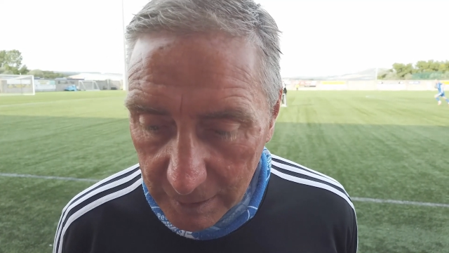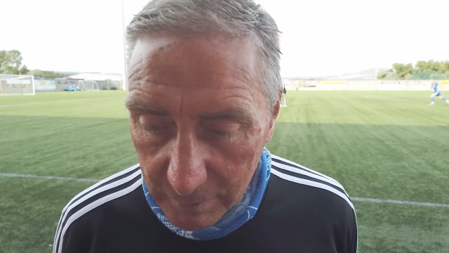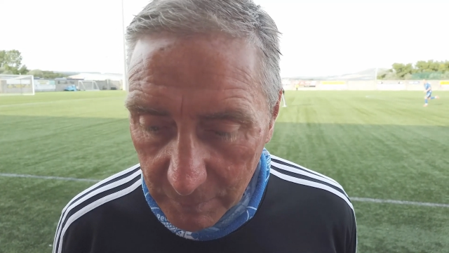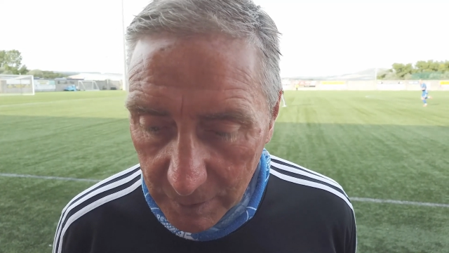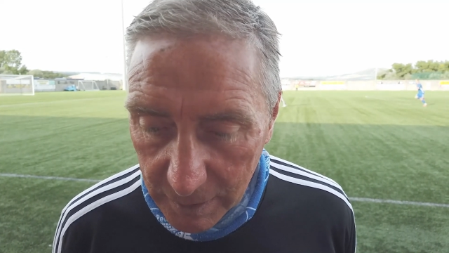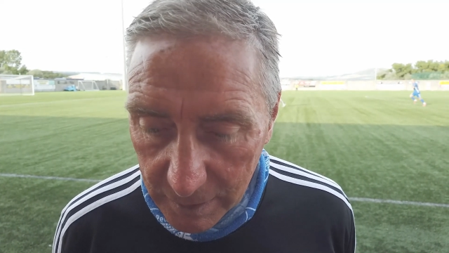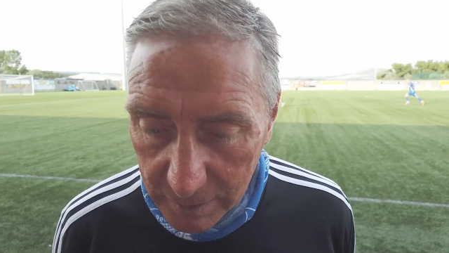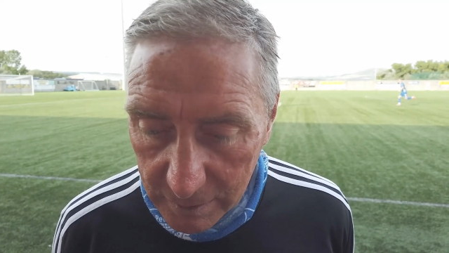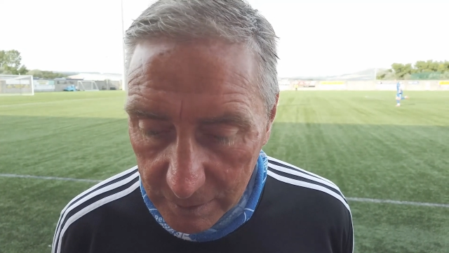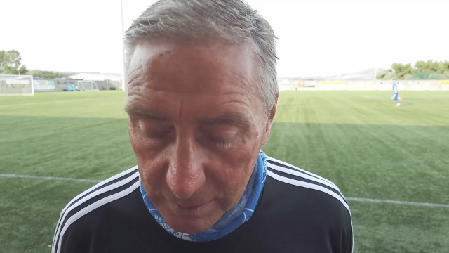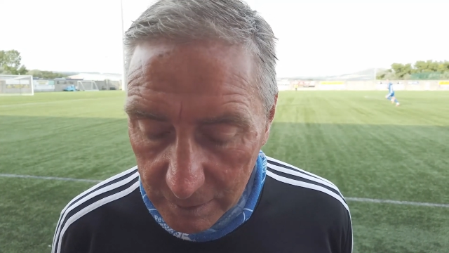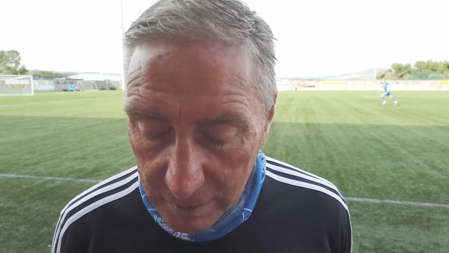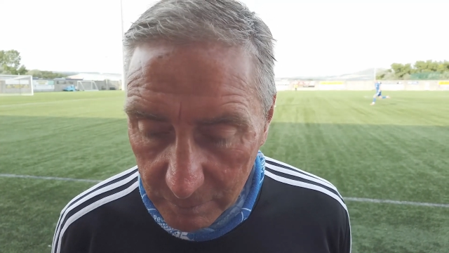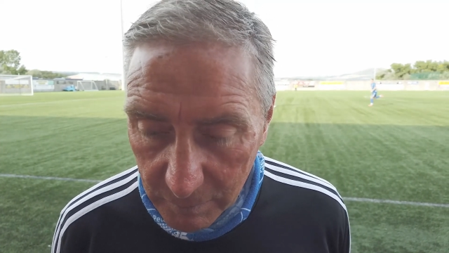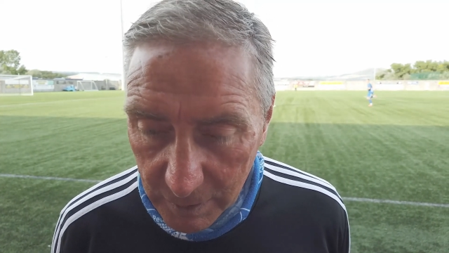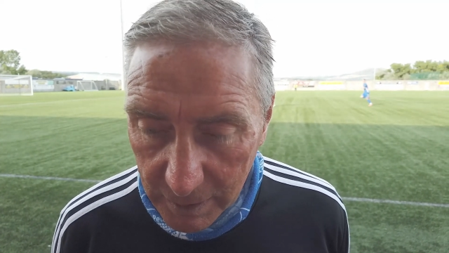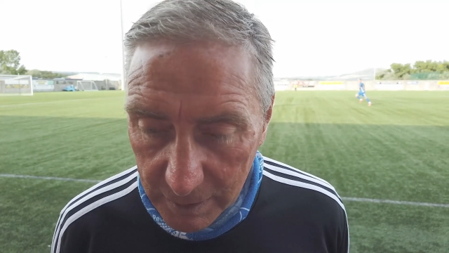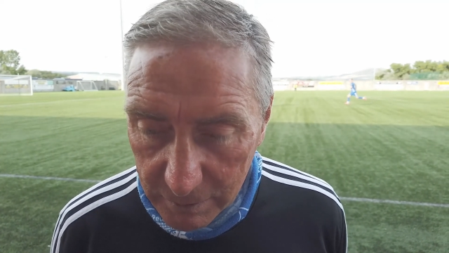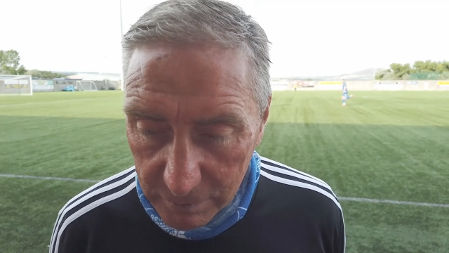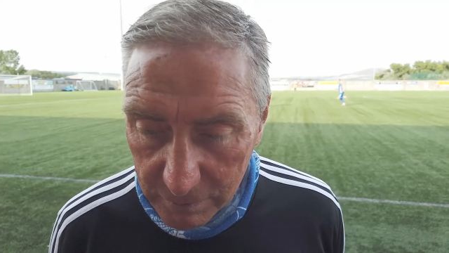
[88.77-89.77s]
That makes
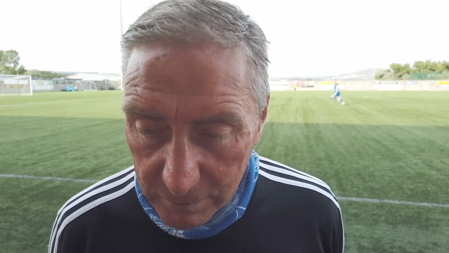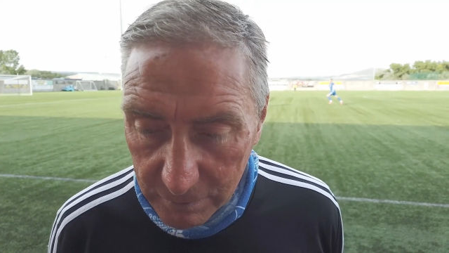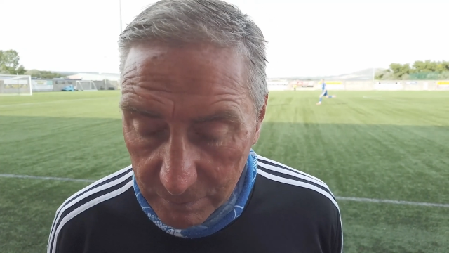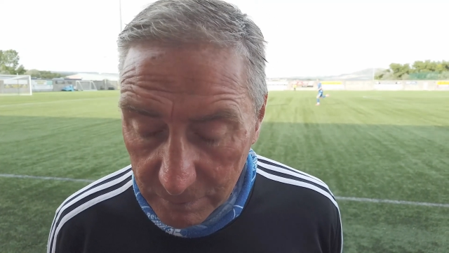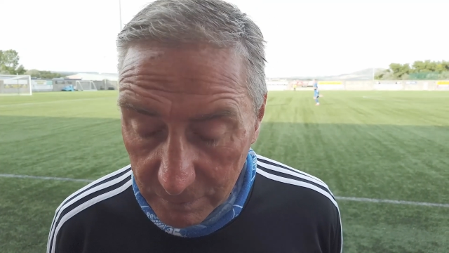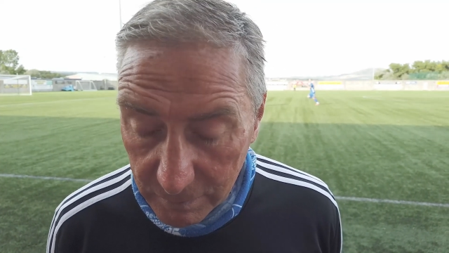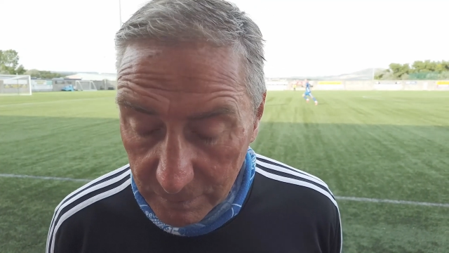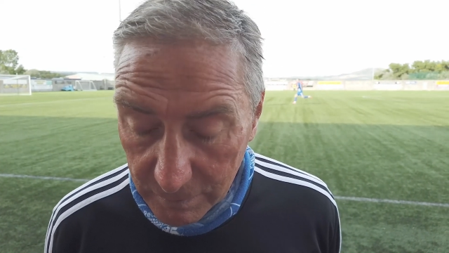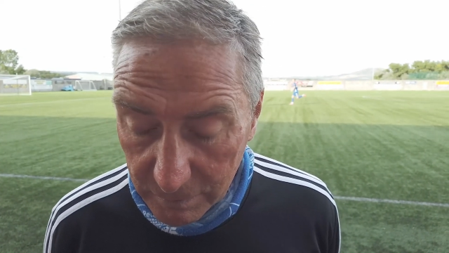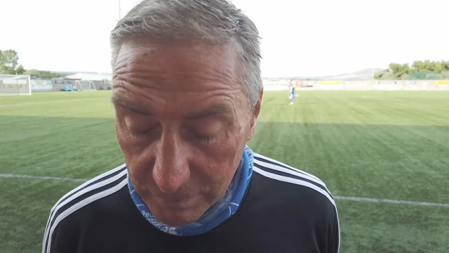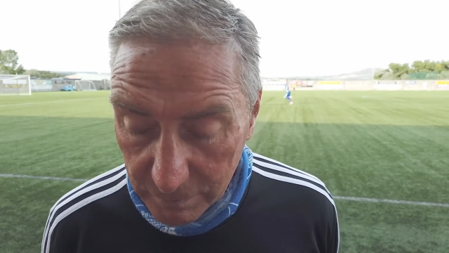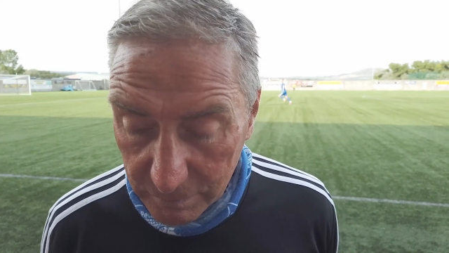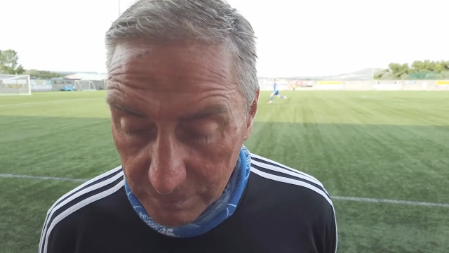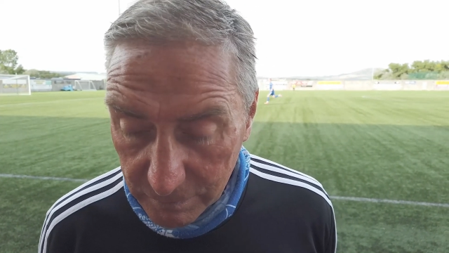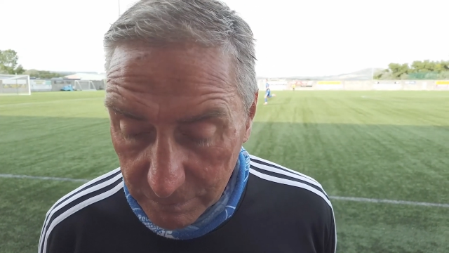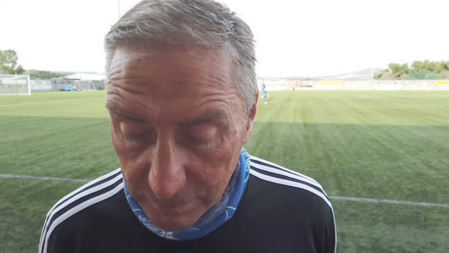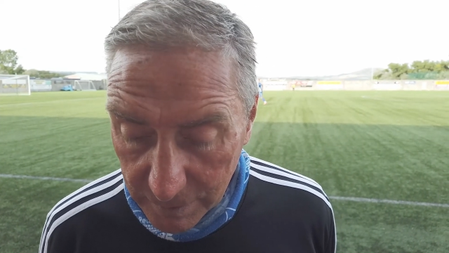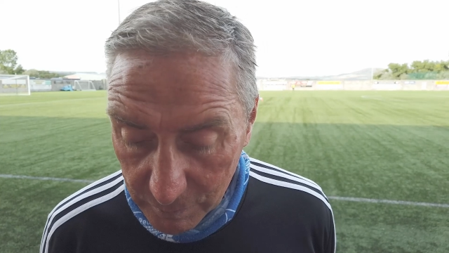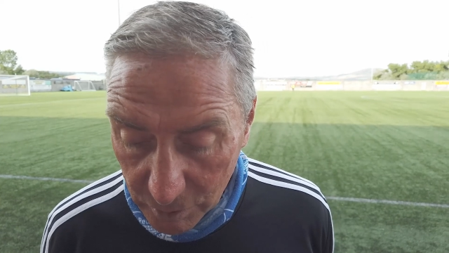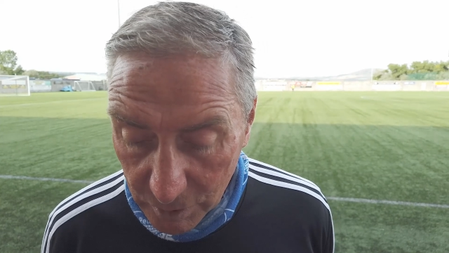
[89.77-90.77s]

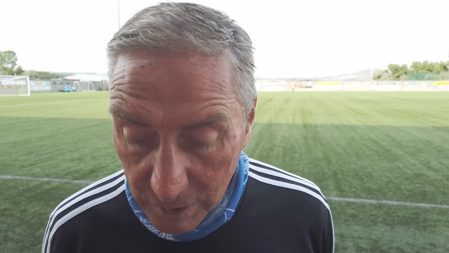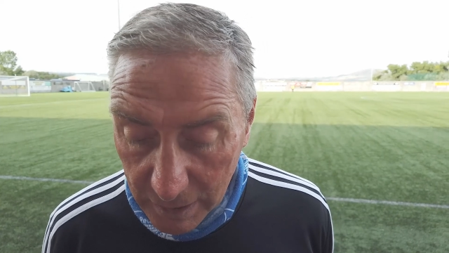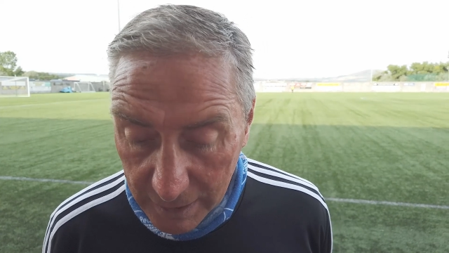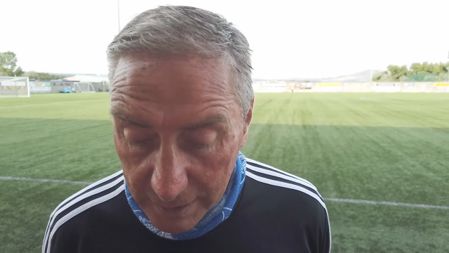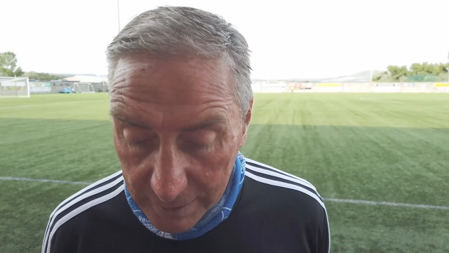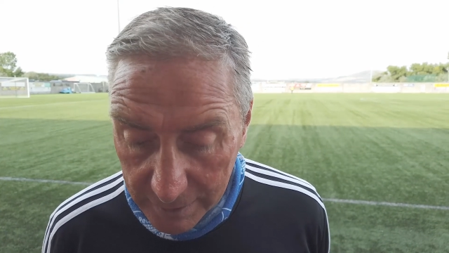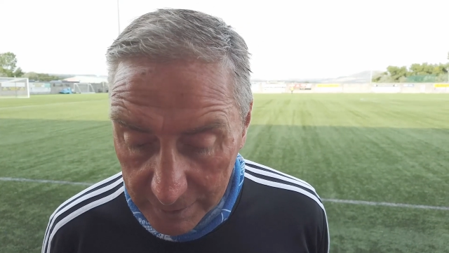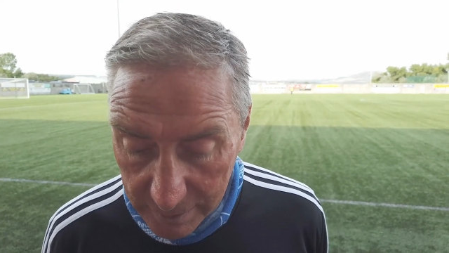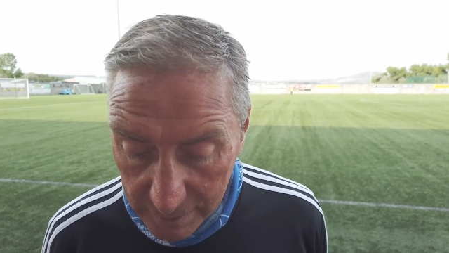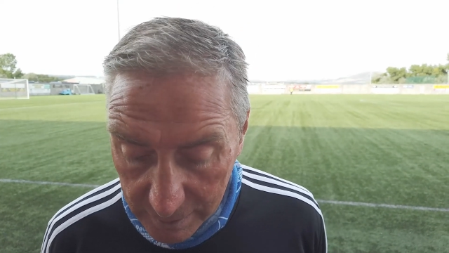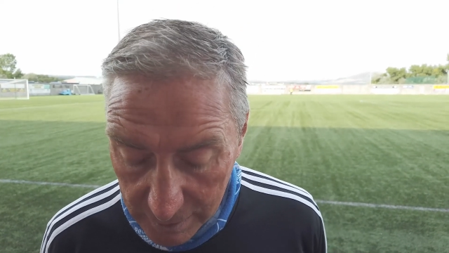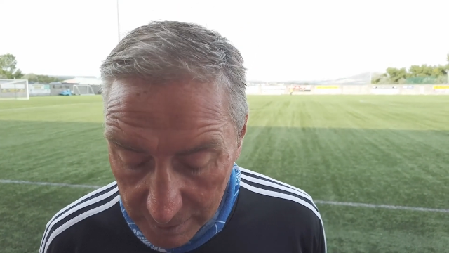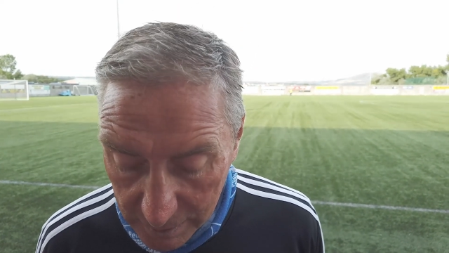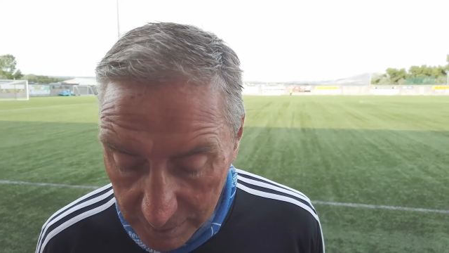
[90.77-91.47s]
football hard.